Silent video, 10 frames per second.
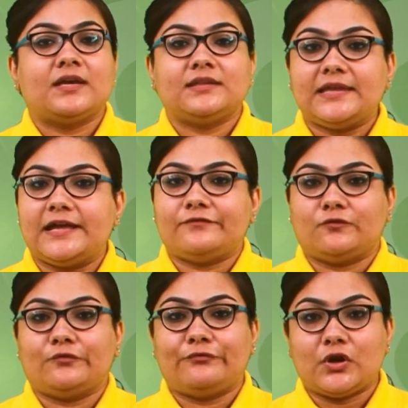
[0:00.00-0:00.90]

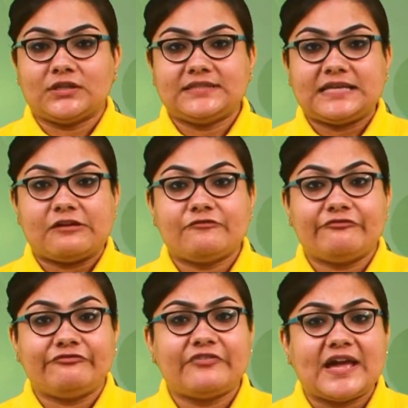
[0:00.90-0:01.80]
Therefore, forests have a
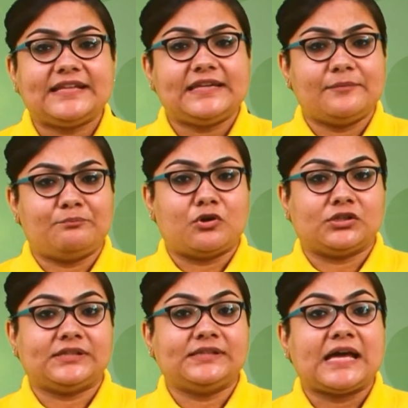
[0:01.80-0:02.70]
very
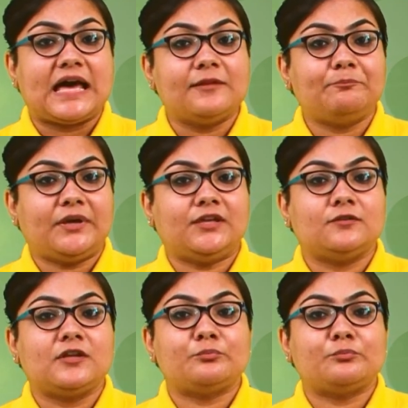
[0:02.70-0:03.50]
important and peculiar